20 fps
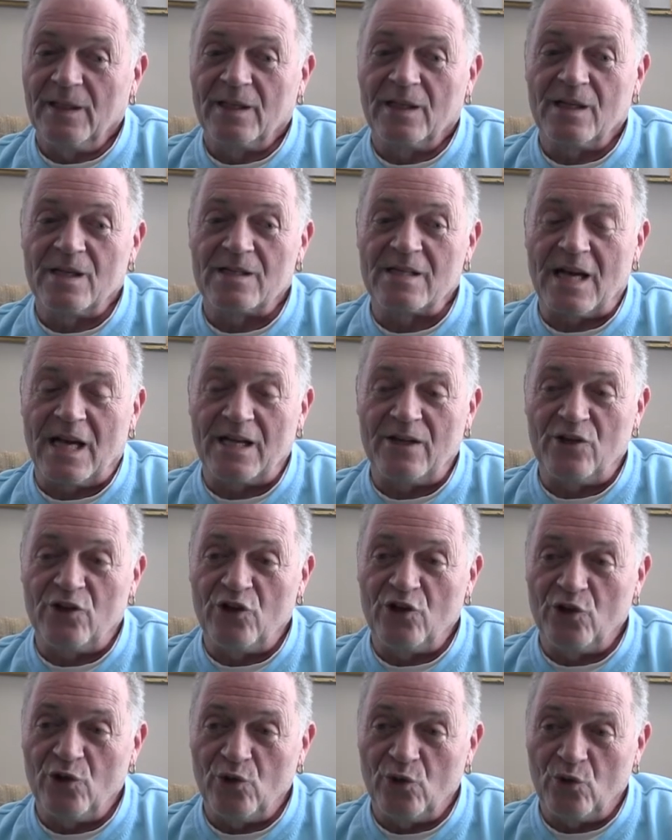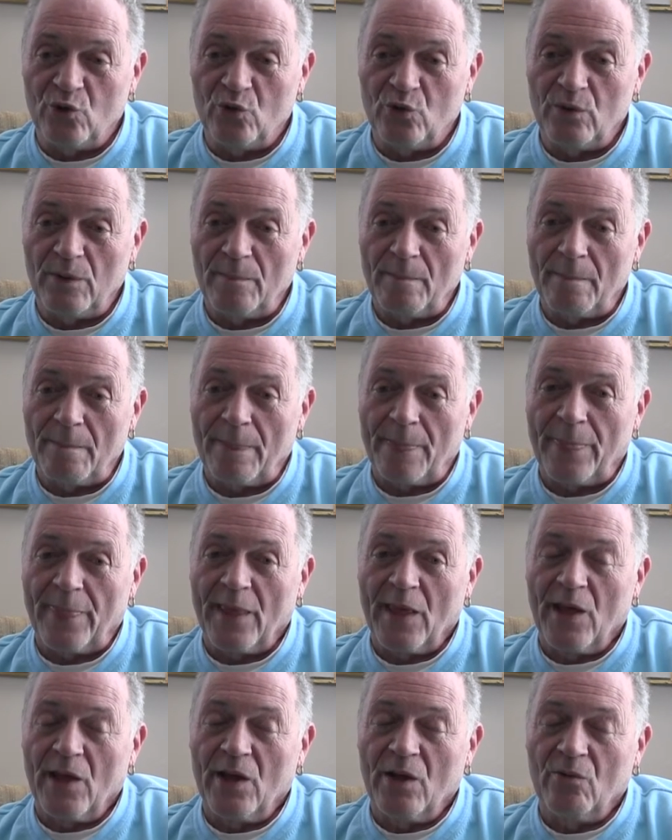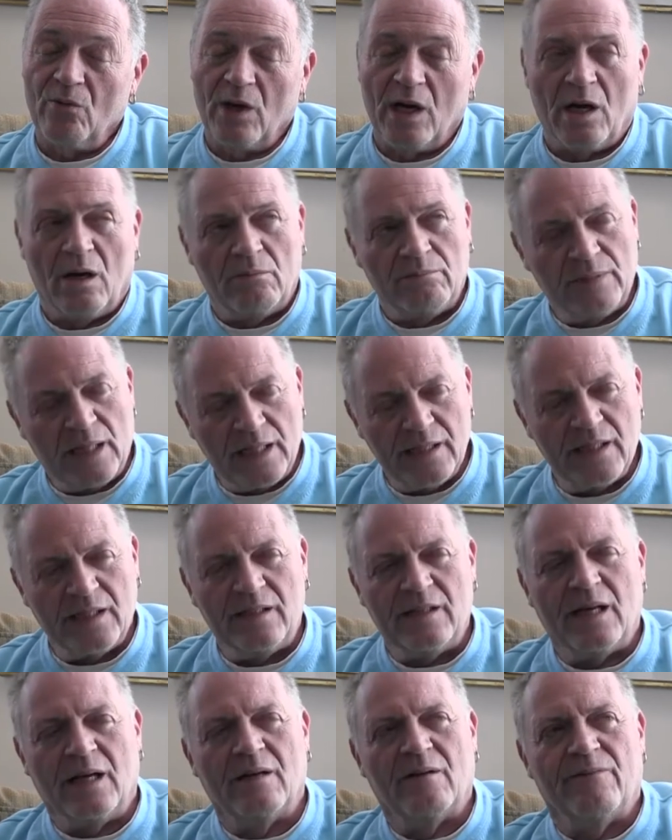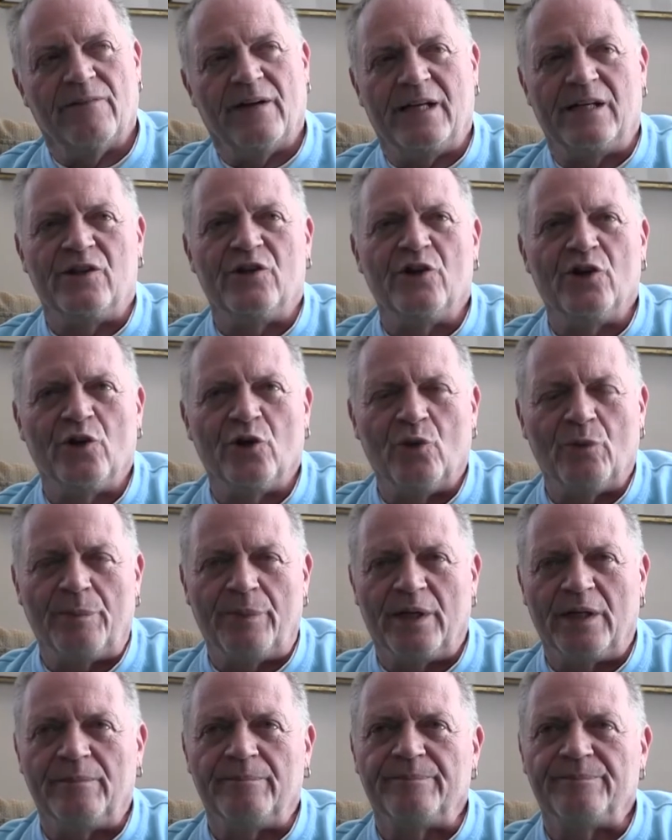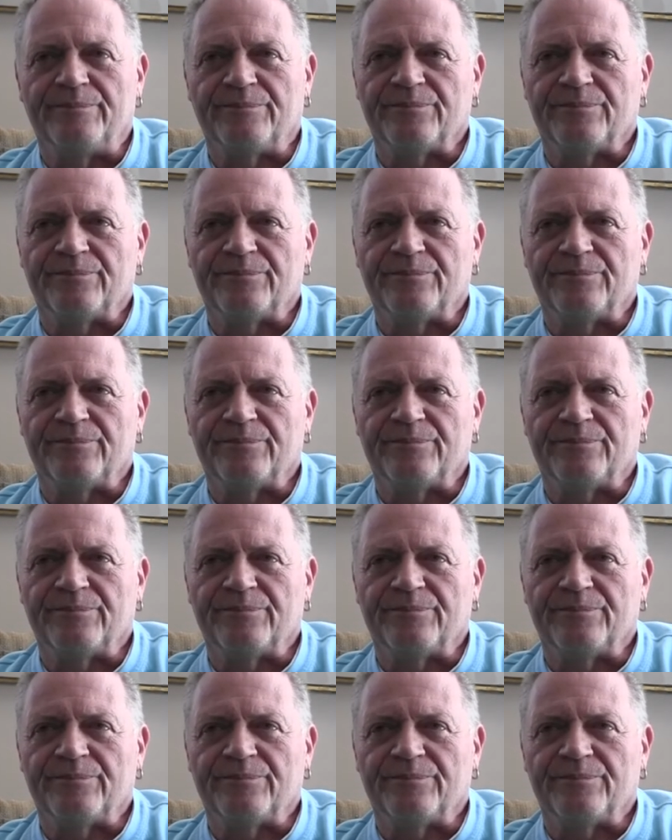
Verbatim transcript: Because I knew, well, I didn't. I don't know if I knew, but